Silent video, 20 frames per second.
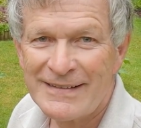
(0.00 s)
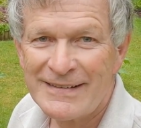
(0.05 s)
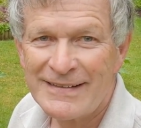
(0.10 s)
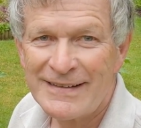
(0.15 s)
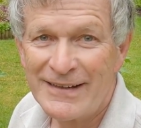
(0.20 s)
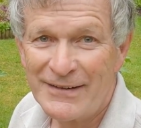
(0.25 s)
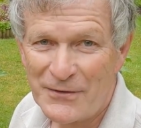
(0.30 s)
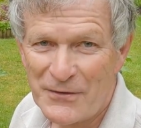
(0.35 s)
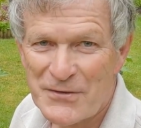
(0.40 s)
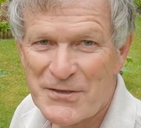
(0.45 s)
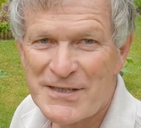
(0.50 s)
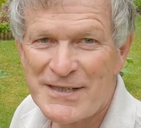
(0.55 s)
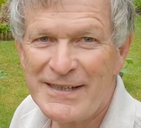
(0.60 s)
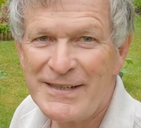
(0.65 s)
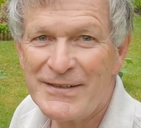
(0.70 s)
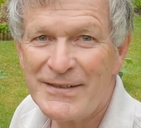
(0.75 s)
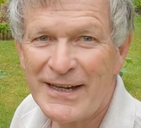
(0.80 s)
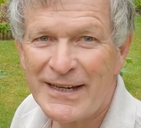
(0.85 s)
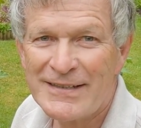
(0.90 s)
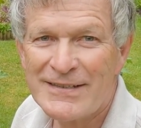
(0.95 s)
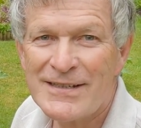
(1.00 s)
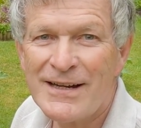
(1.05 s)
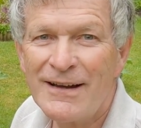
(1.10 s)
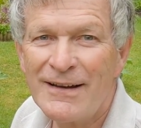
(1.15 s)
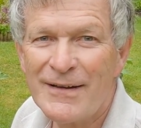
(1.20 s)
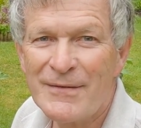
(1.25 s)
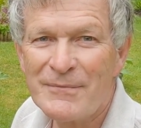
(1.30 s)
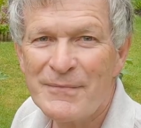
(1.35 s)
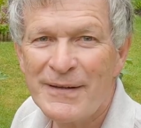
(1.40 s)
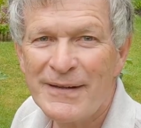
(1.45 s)
and I'll see you next
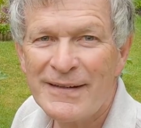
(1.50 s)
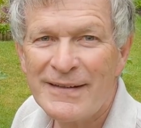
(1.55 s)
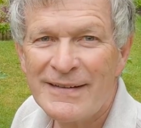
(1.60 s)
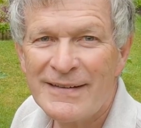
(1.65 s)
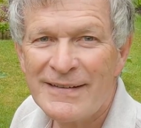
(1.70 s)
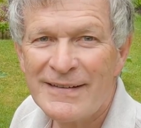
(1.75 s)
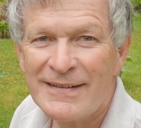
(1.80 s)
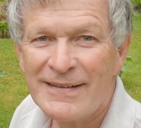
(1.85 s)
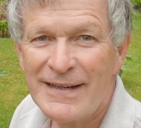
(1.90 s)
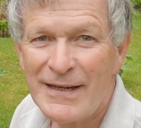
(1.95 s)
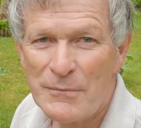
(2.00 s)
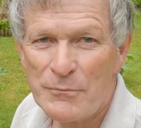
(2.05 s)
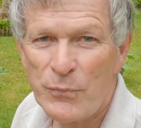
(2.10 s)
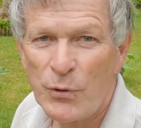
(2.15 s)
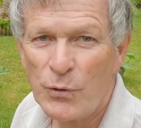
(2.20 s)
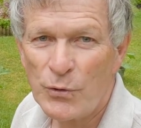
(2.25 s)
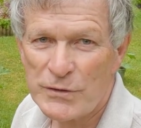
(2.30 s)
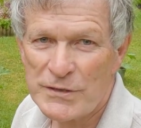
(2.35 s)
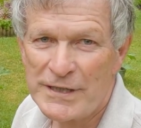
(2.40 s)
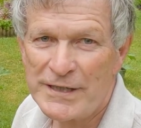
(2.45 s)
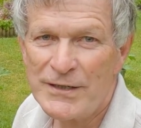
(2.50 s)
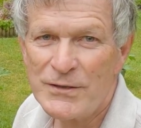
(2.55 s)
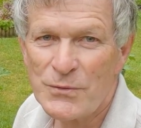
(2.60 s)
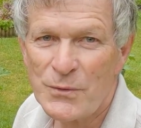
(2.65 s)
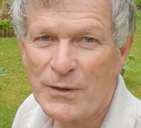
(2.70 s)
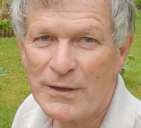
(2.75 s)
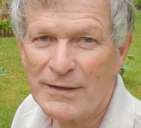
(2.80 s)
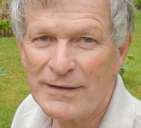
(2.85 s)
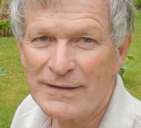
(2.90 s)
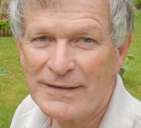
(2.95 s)
time in Paul T's
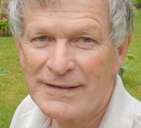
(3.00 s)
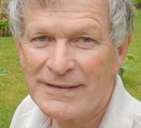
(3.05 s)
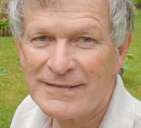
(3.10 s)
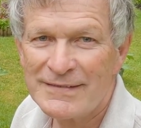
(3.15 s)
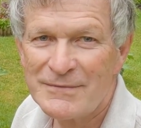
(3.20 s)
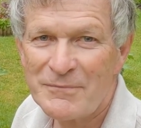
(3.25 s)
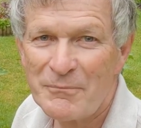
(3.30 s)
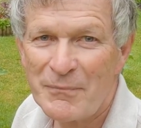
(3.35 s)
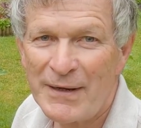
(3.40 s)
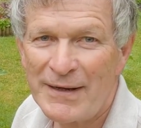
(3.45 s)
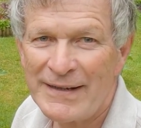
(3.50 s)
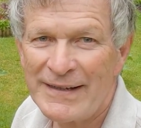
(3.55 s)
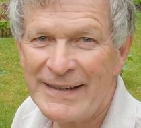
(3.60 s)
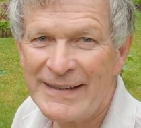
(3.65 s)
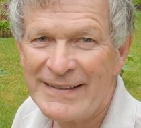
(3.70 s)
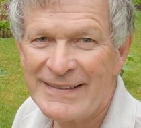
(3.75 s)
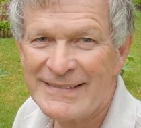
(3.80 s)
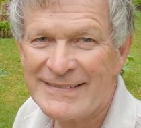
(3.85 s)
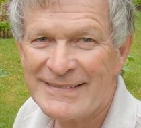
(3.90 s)
World. Bye.